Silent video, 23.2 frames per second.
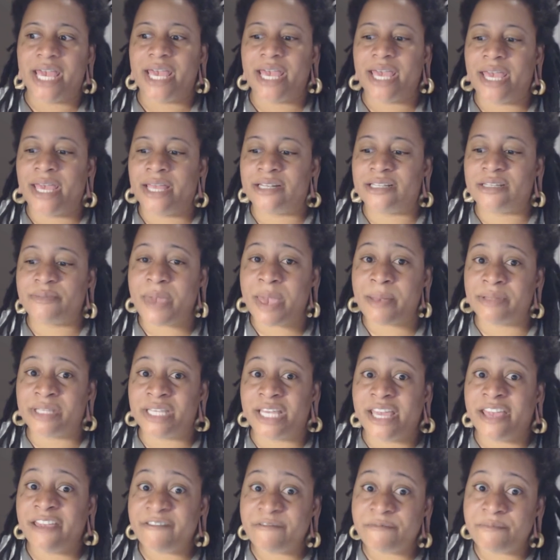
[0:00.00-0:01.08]
And to be able to
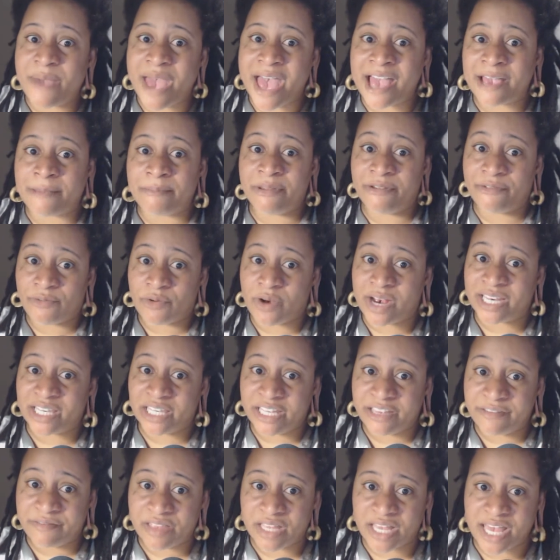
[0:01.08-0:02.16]
give back before I
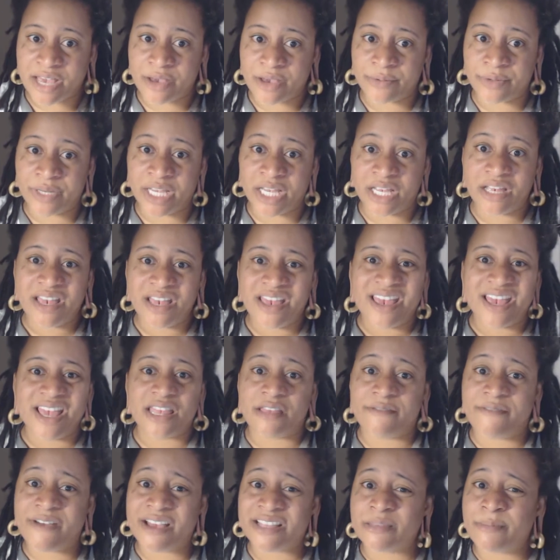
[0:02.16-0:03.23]
leave the county, and
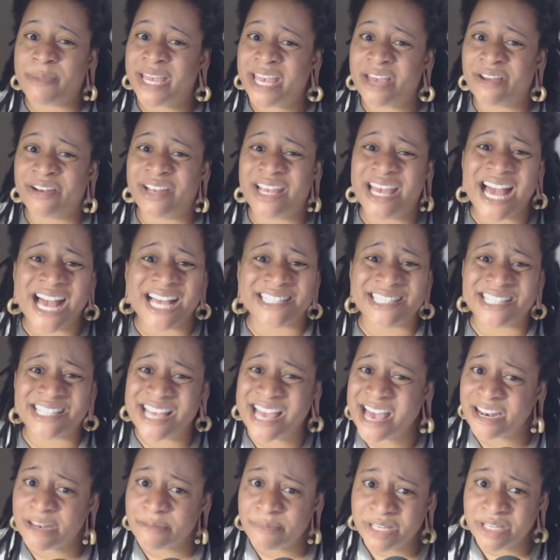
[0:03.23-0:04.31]
the fact that my county hasn't
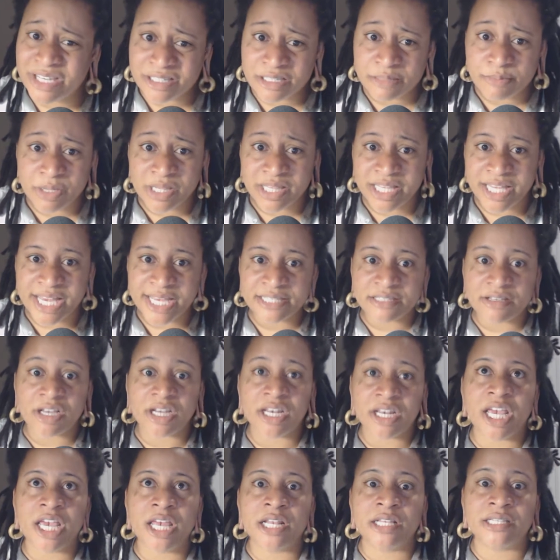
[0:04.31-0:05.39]
had a municipal liaison
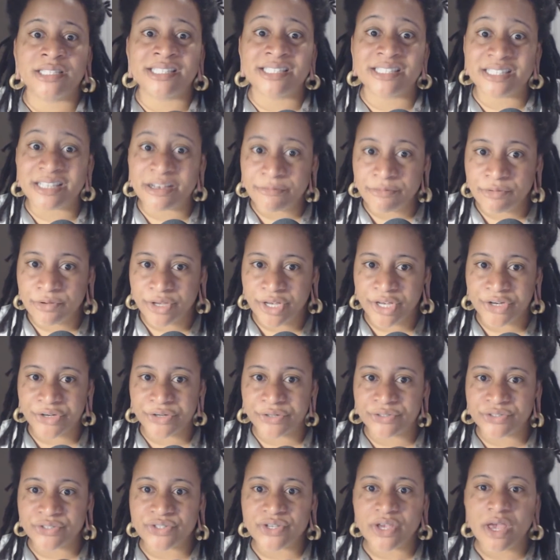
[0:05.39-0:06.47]
in several
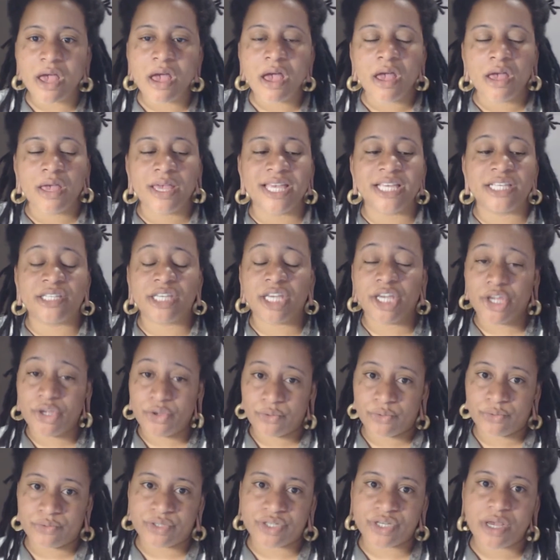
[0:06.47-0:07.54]
years is
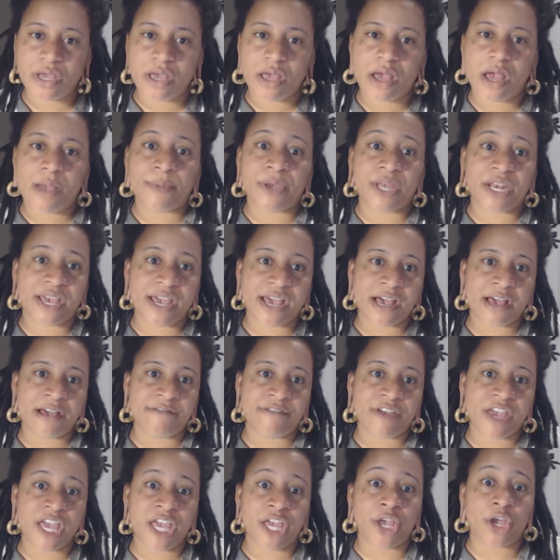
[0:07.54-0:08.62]
huge. I'm going to have
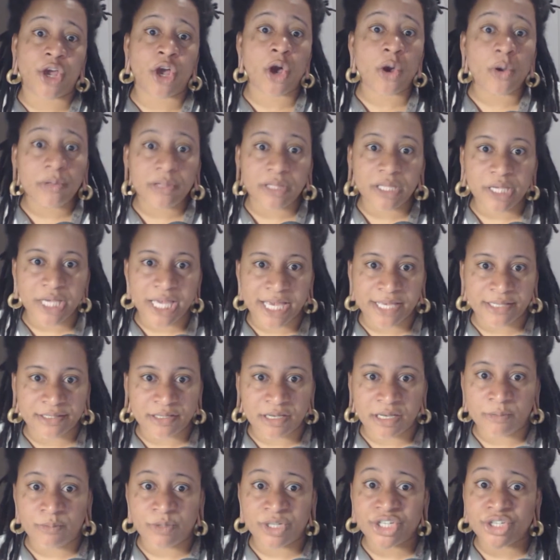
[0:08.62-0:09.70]
a co
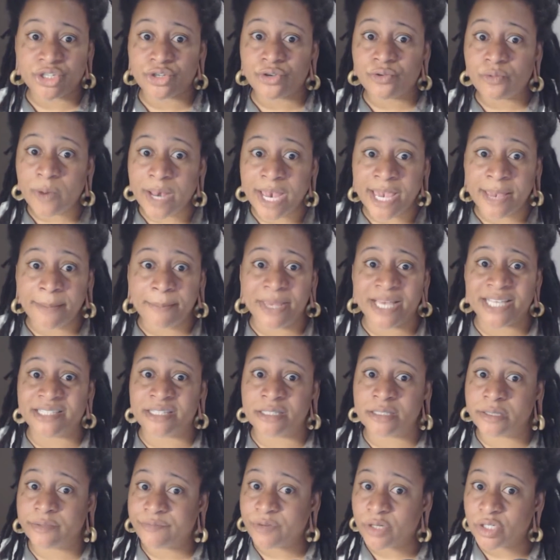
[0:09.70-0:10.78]
liaison, which is great because
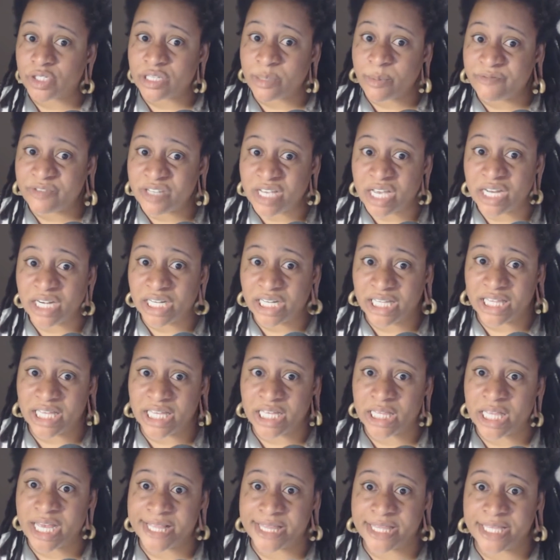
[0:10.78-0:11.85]
it's the first time I've done anything
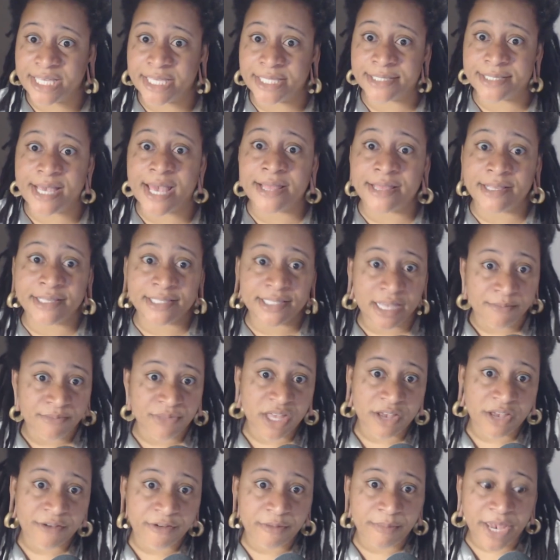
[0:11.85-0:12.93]
like this, and the same
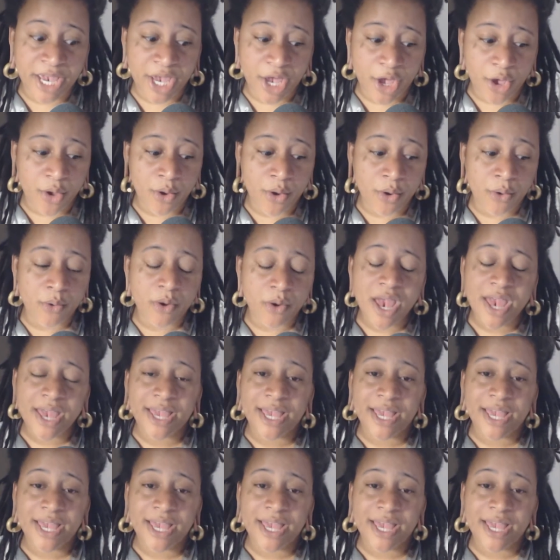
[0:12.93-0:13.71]
thing for my co.